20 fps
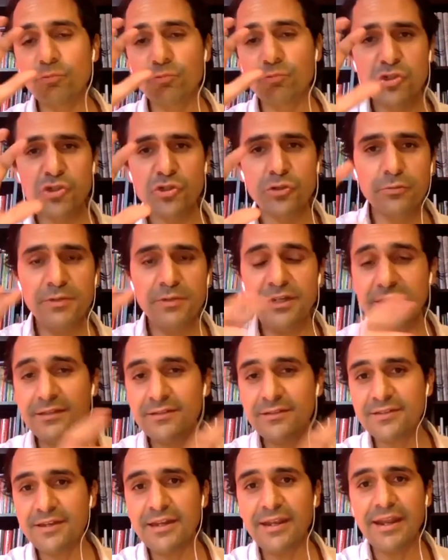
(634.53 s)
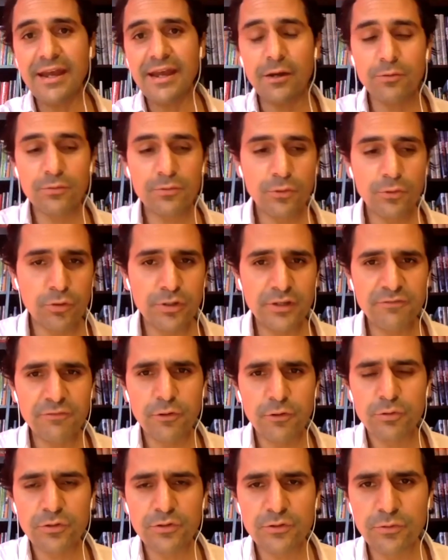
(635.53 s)
regional meetings, and now going
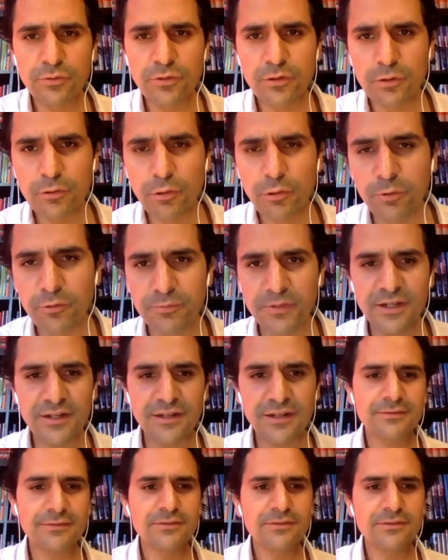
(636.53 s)
forward to the global meeting.